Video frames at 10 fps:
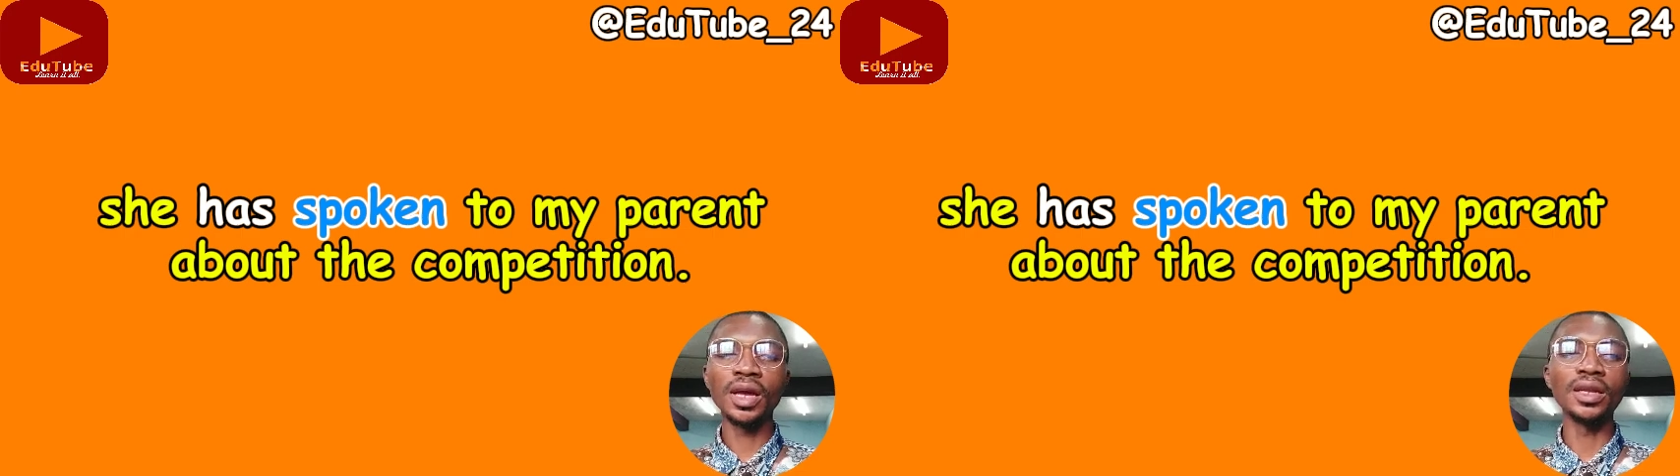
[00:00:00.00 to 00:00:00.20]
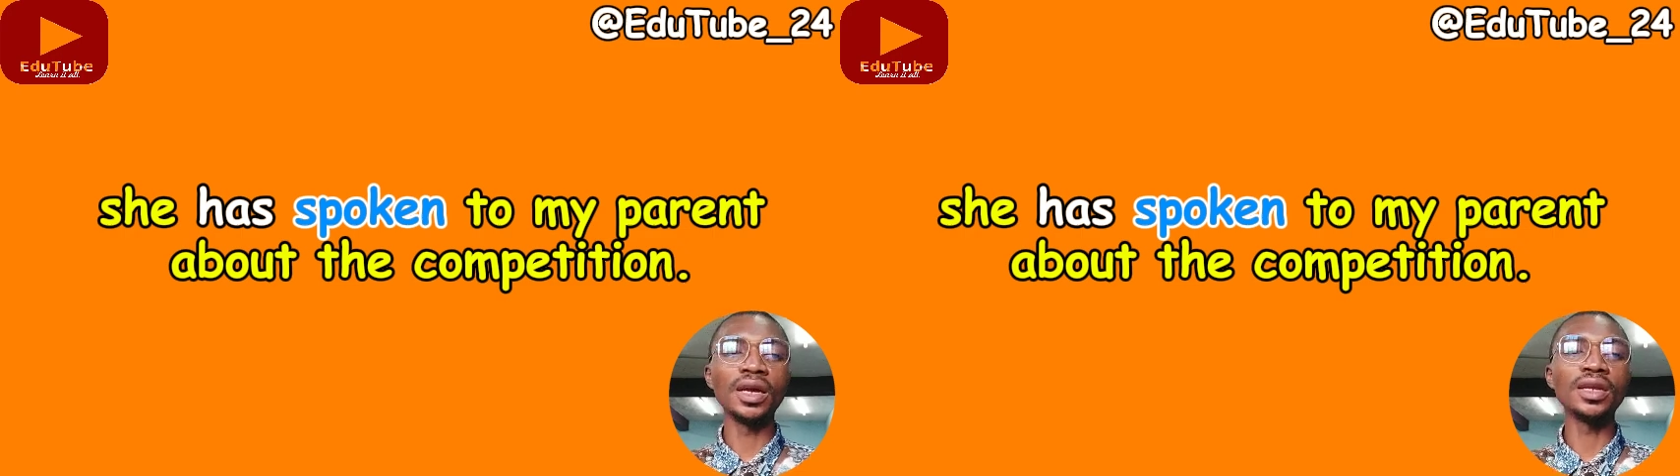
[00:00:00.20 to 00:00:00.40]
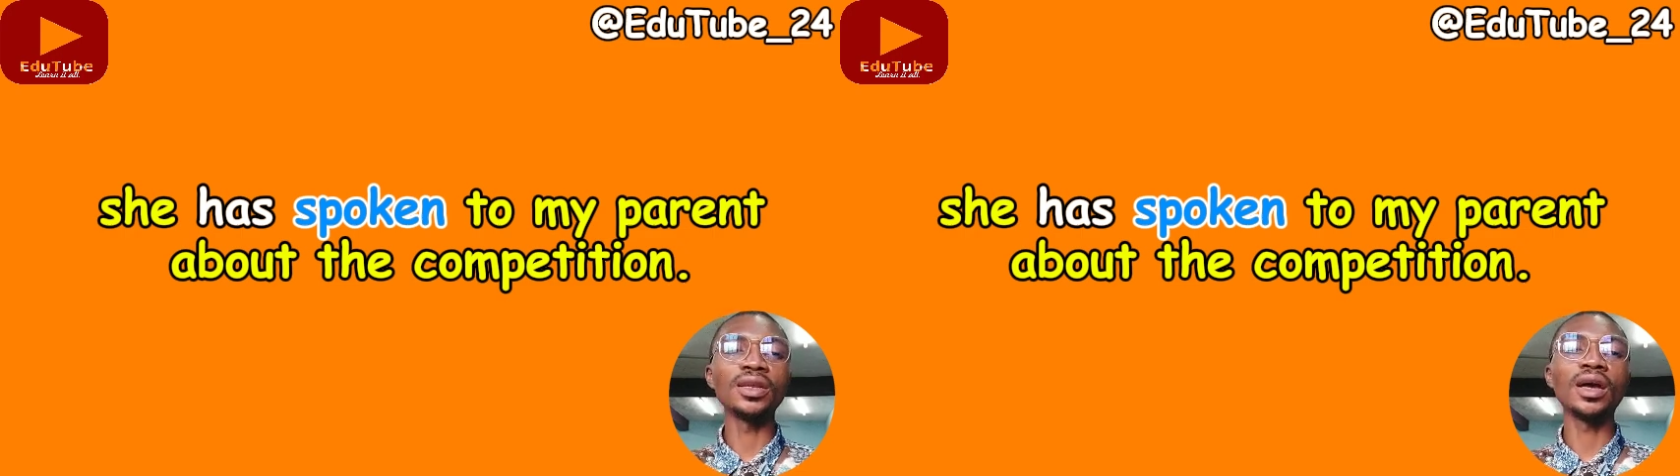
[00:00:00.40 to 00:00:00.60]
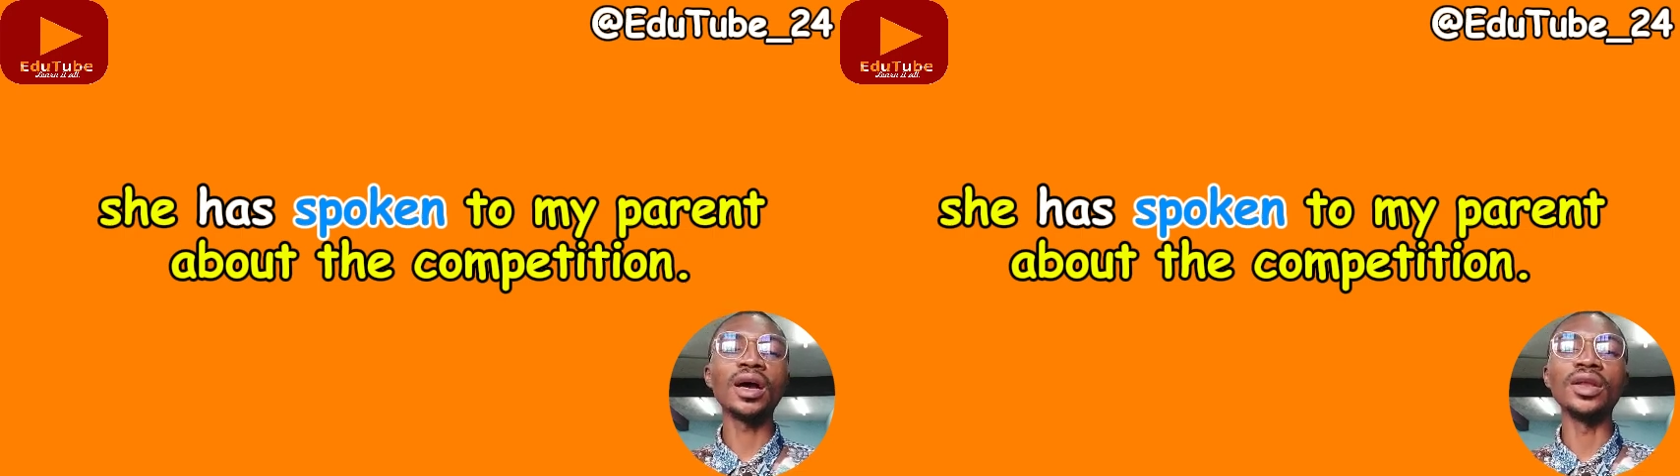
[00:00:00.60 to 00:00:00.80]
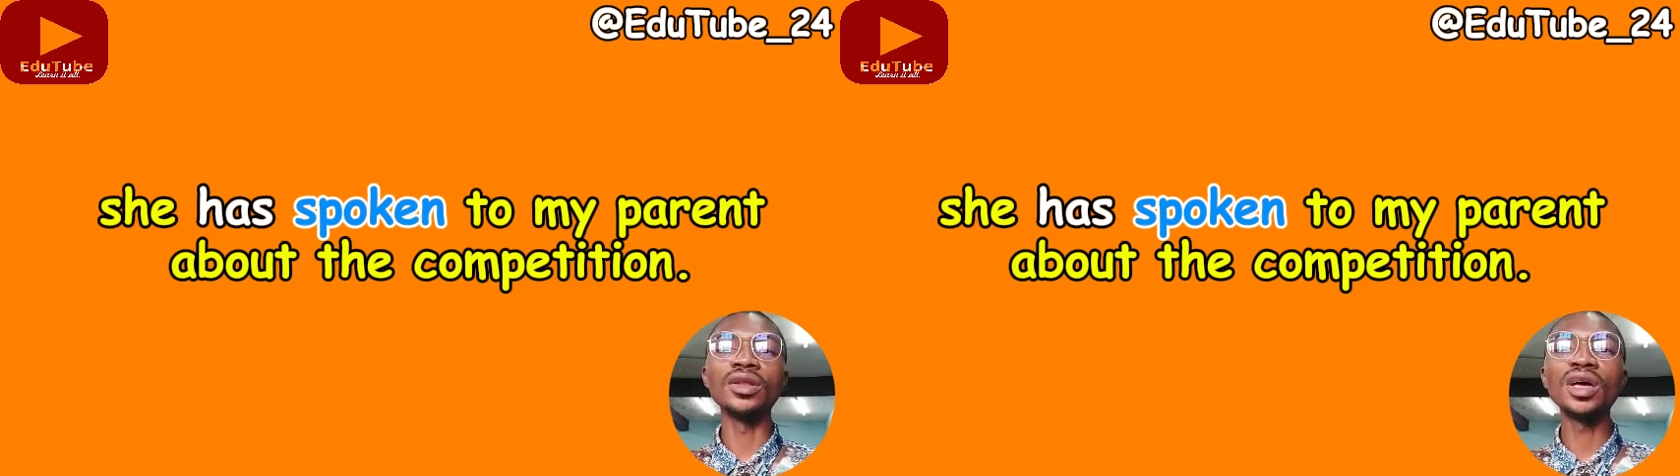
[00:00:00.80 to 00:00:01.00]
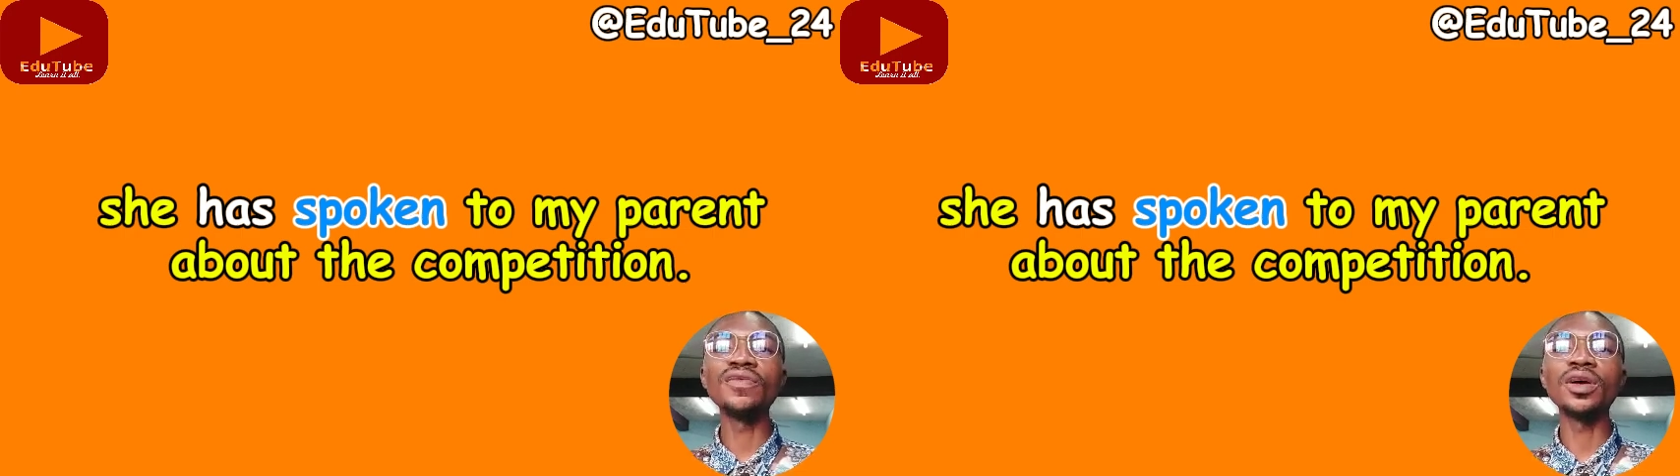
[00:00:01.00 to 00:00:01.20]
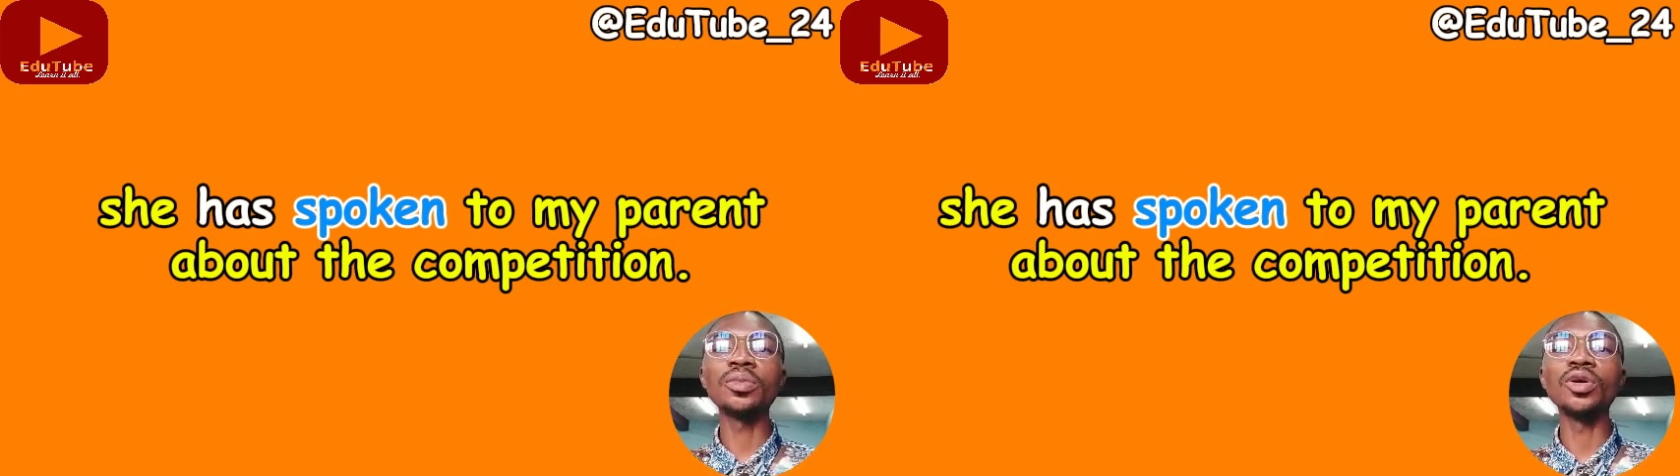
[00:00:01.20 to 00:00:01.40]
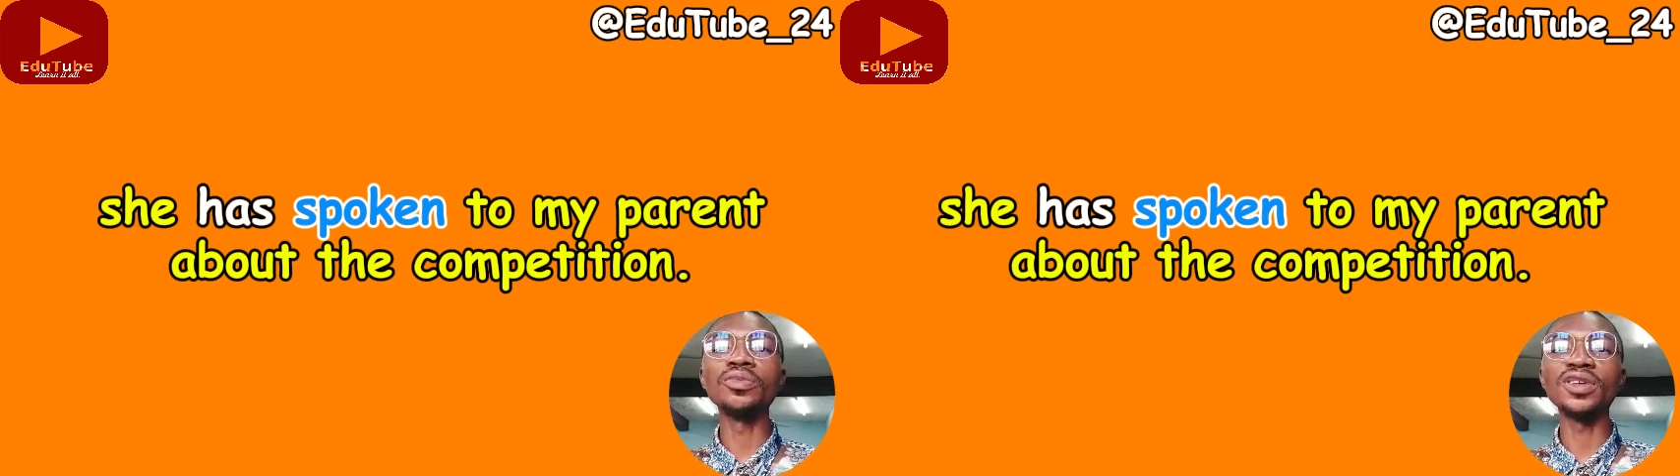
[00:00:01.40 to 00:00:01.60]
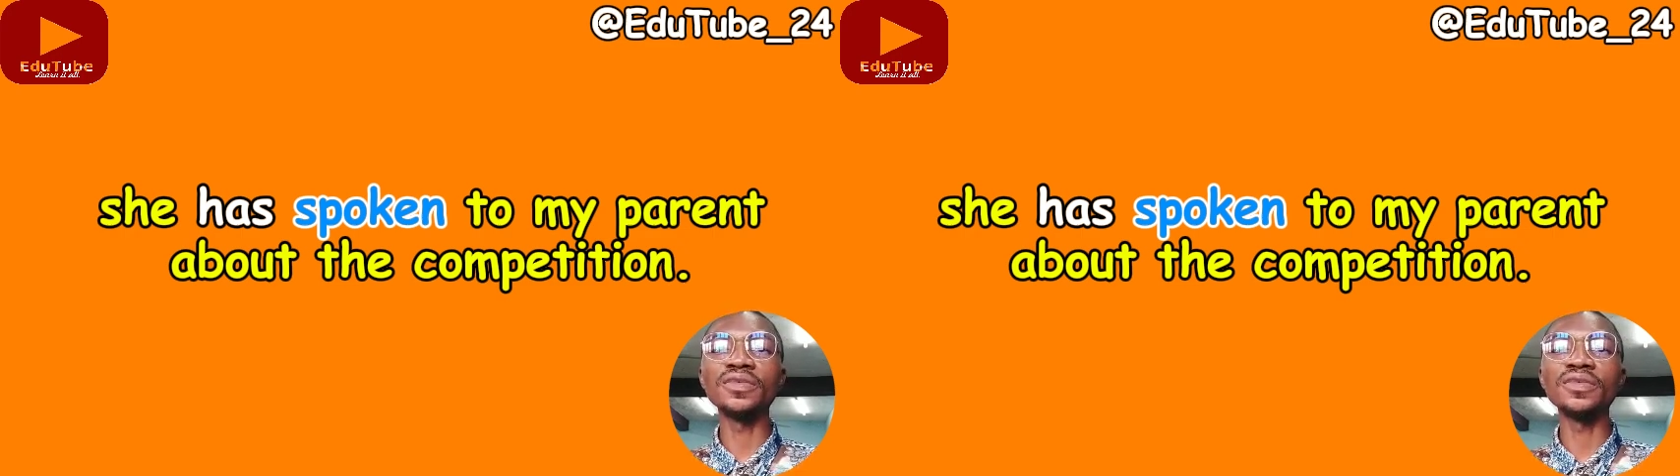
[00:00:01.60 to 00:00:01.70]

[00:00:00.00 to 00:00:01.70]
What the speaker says: and then another verb comes